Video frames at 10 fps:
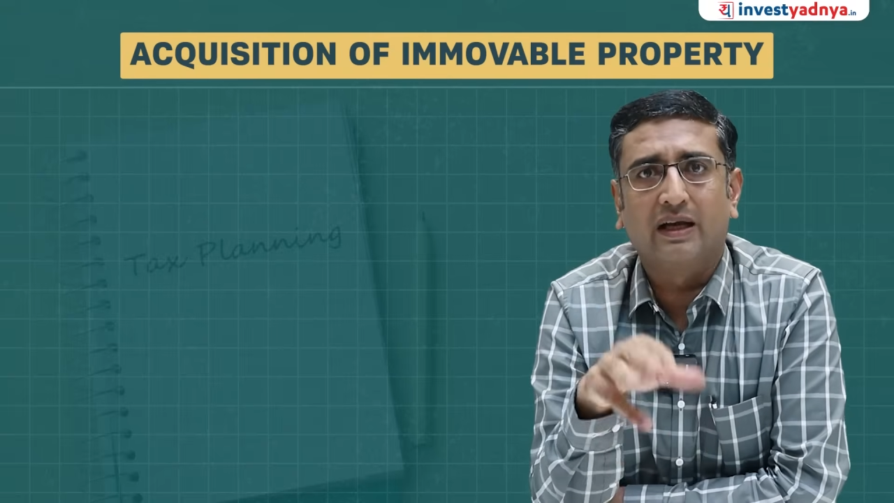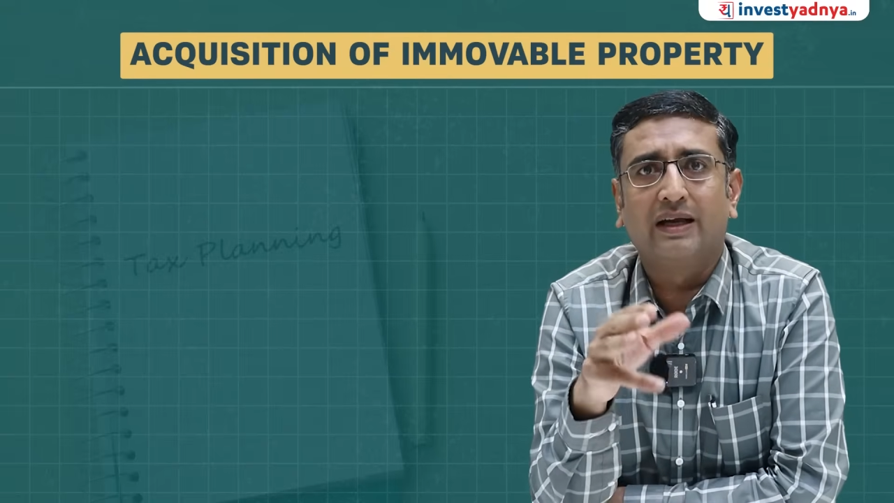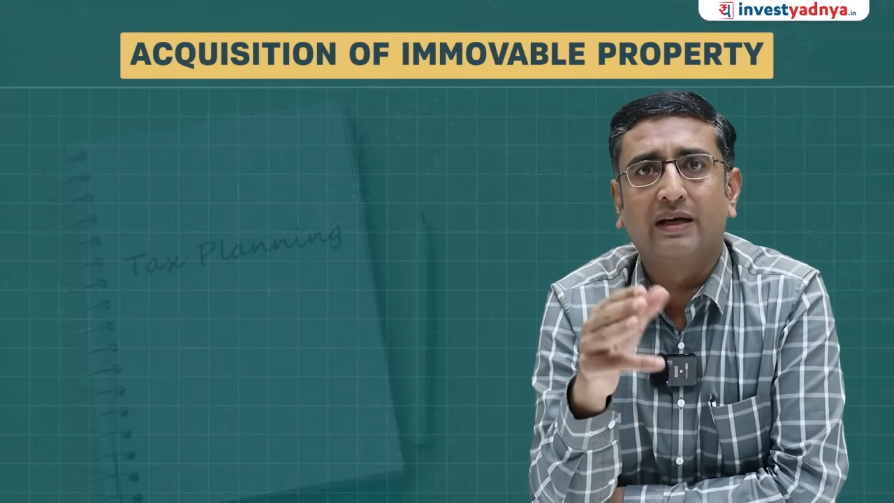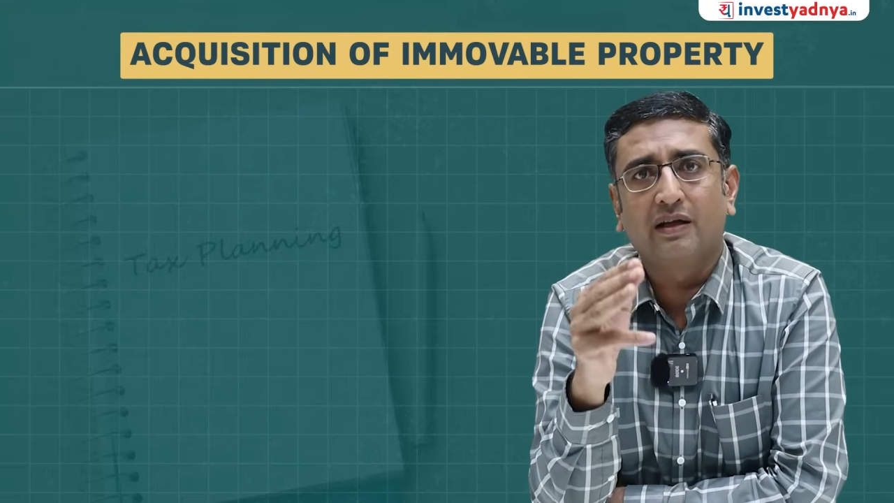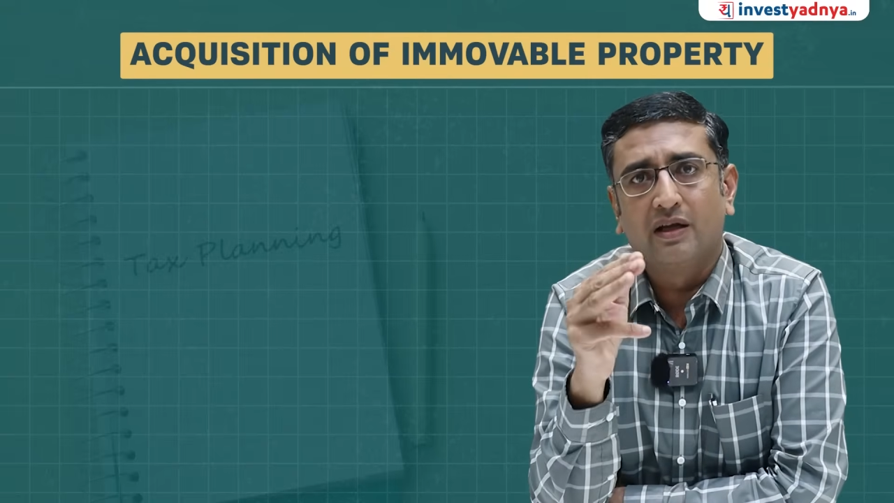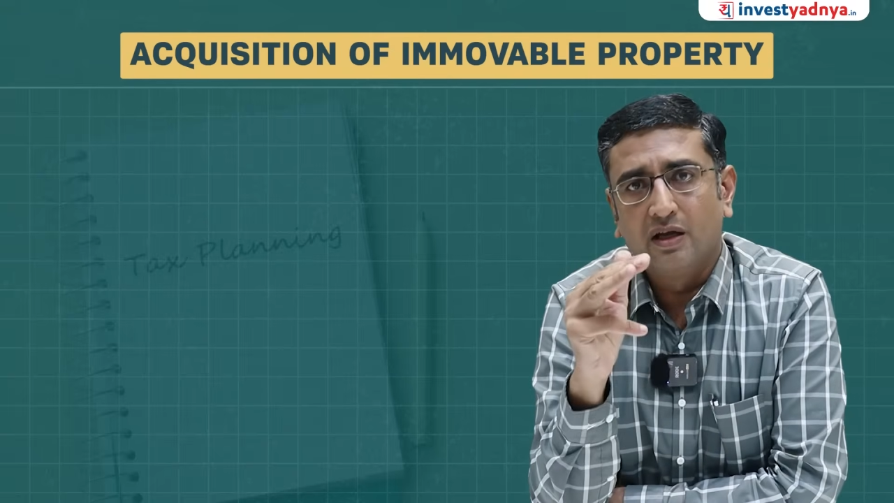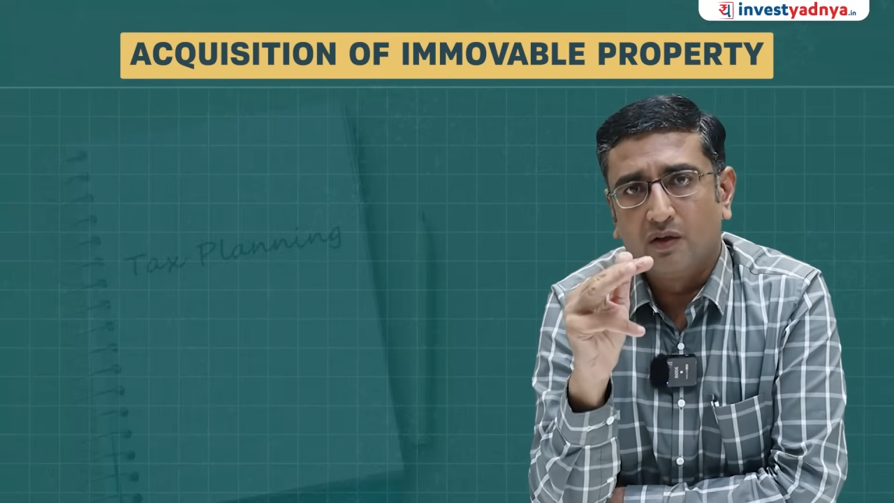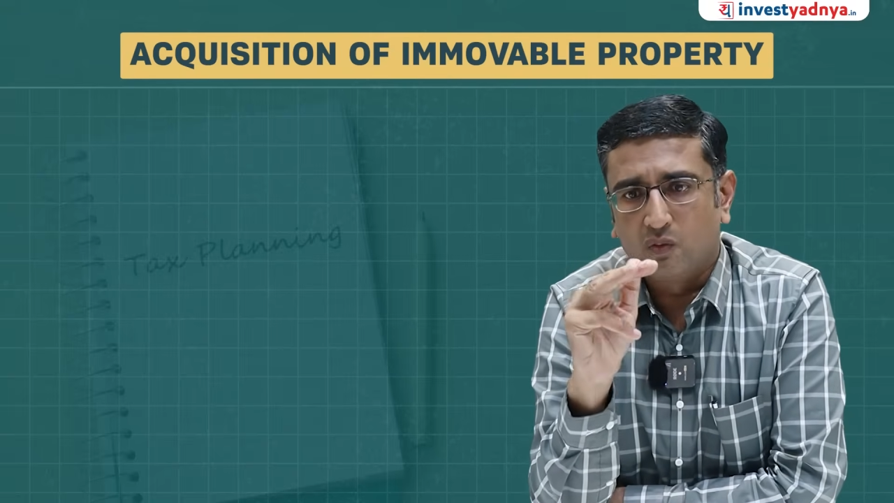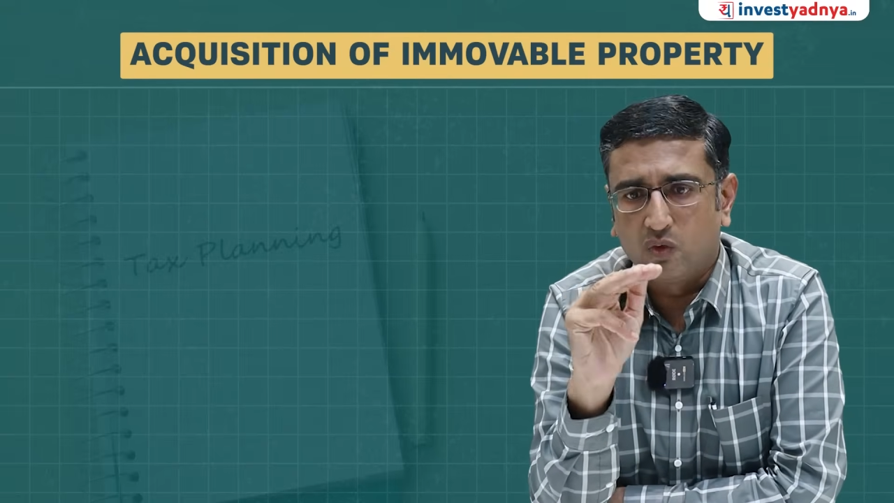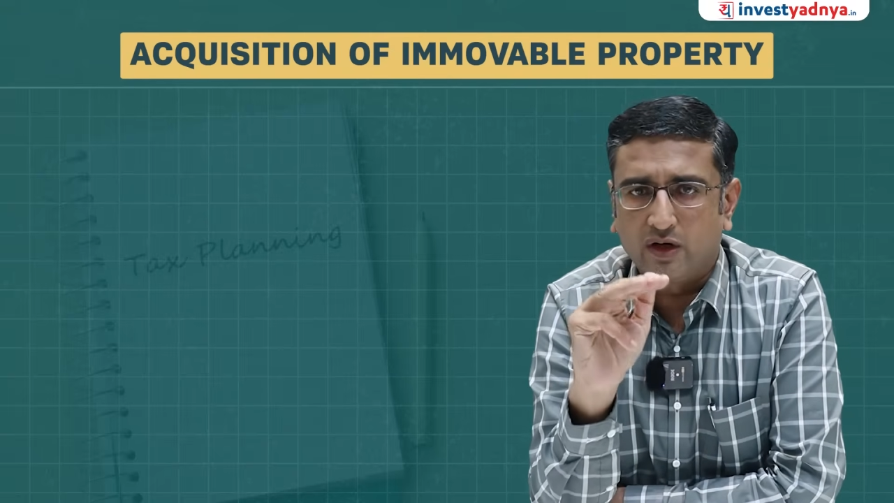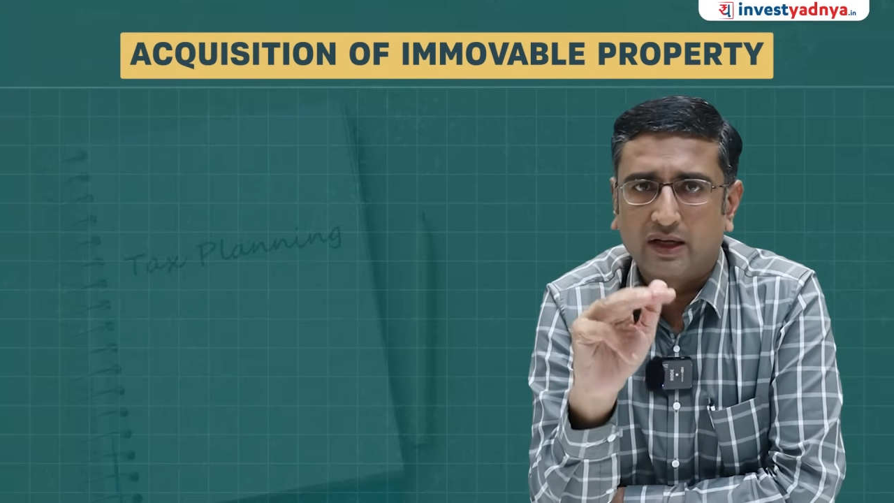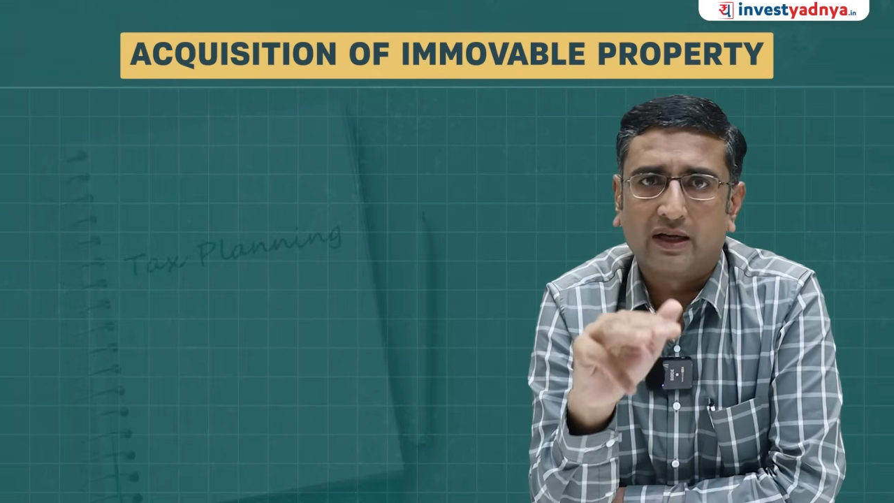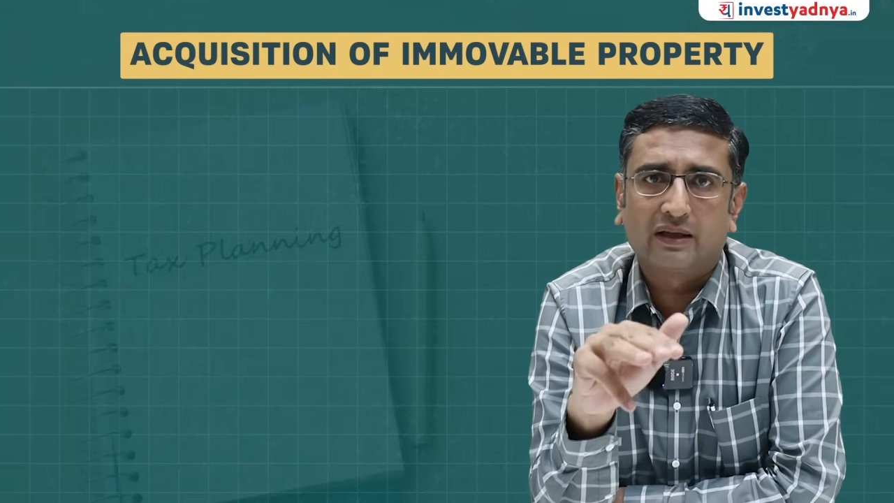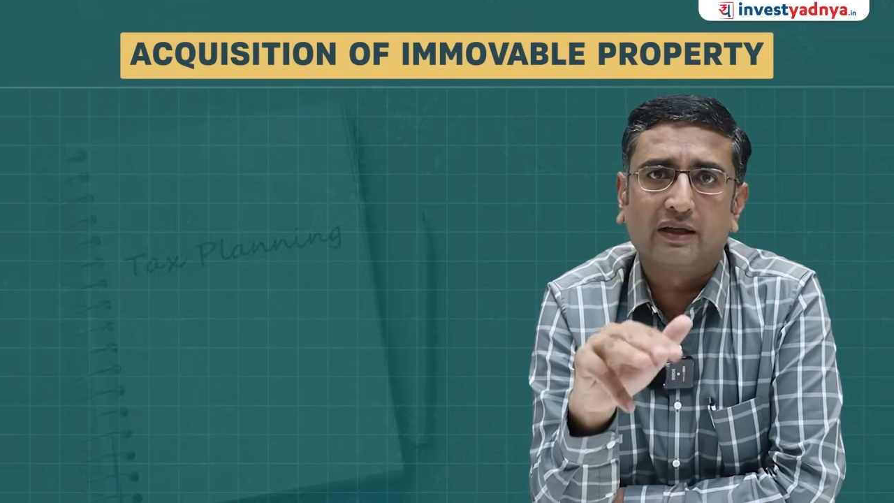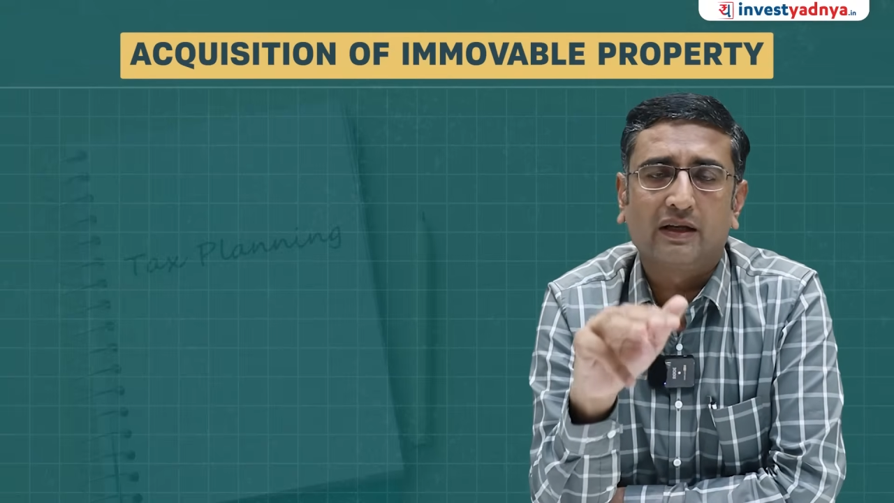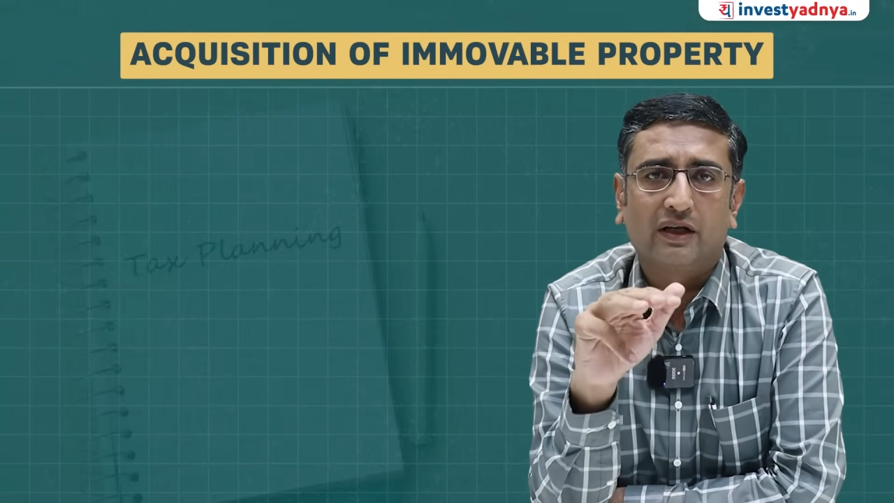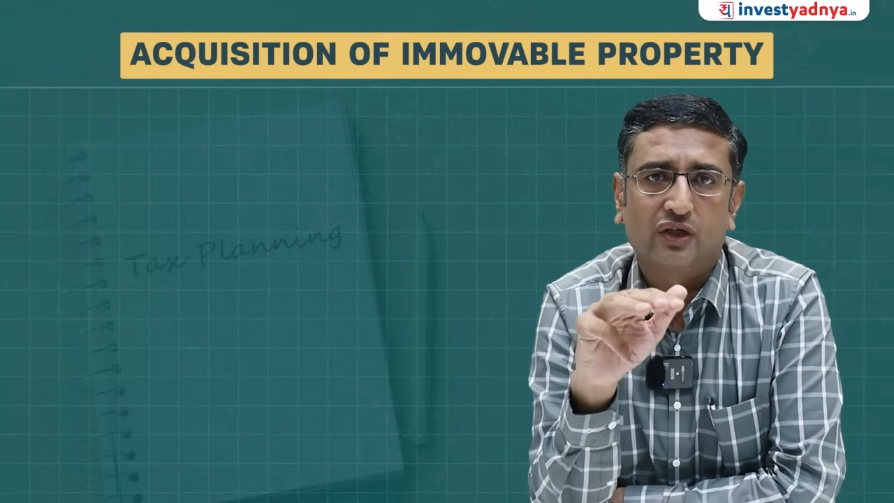and what are the